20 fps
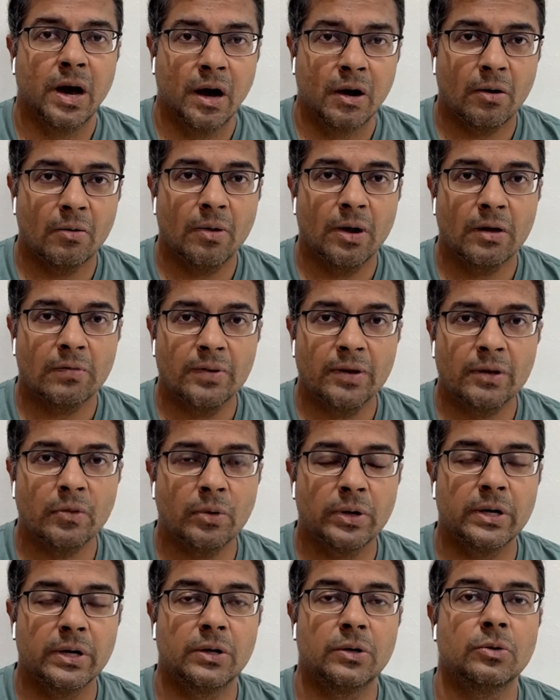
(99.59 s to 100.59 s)
how are we
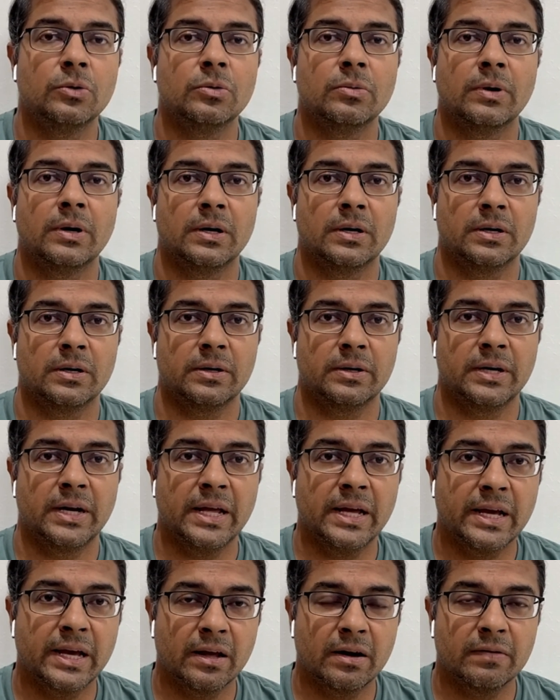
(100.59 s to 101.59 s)
going to
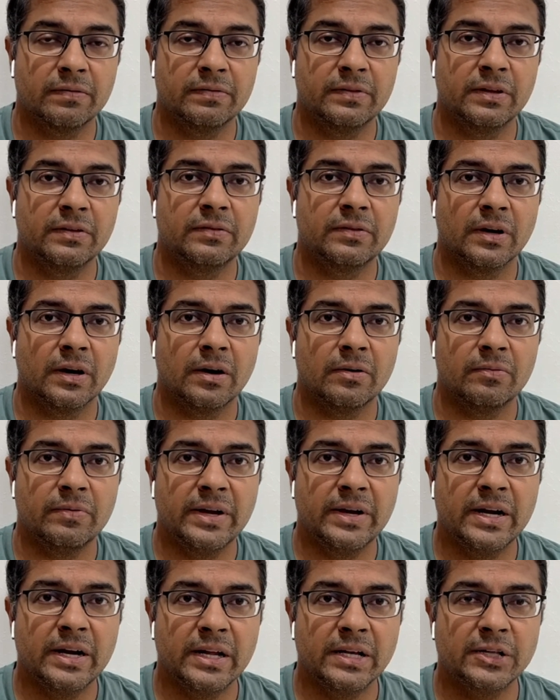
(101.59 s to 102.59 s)
take care of this
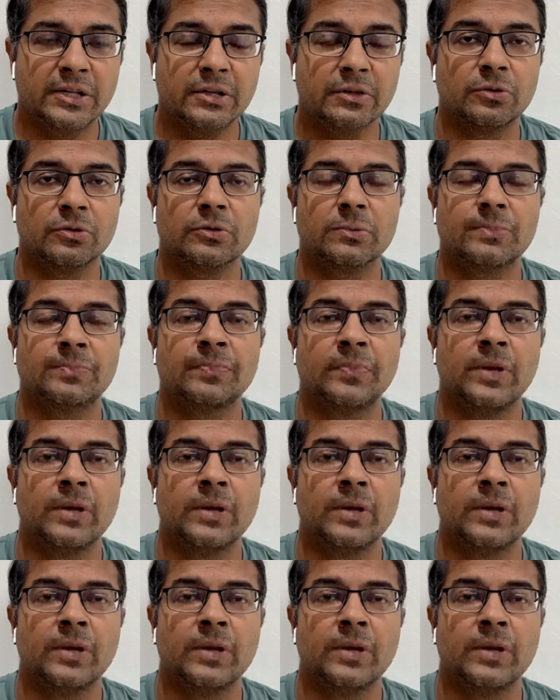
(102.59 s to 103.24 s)
weed issues?